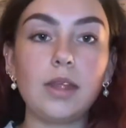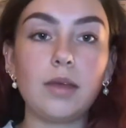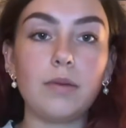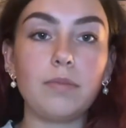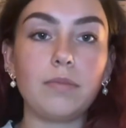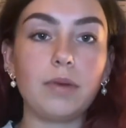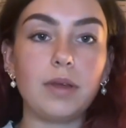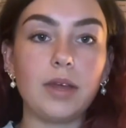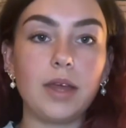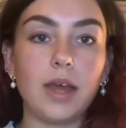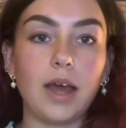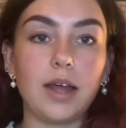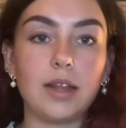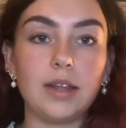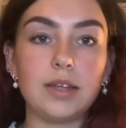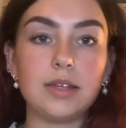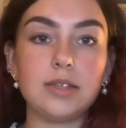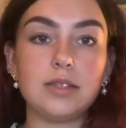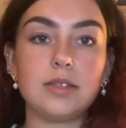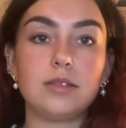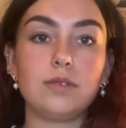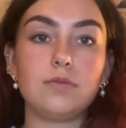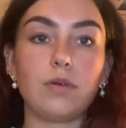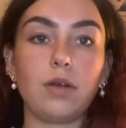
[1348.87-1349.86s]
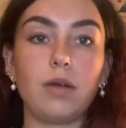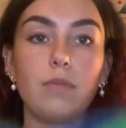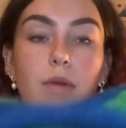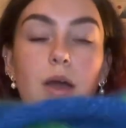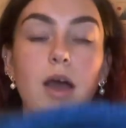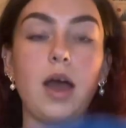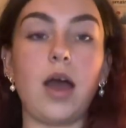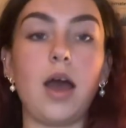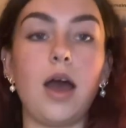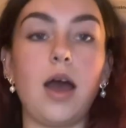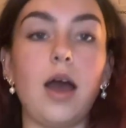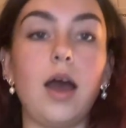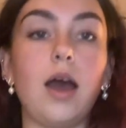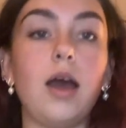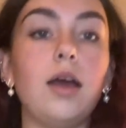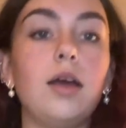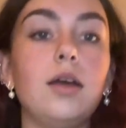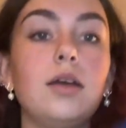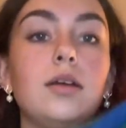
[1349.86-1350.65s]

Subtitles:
But yeah, this is where I'm at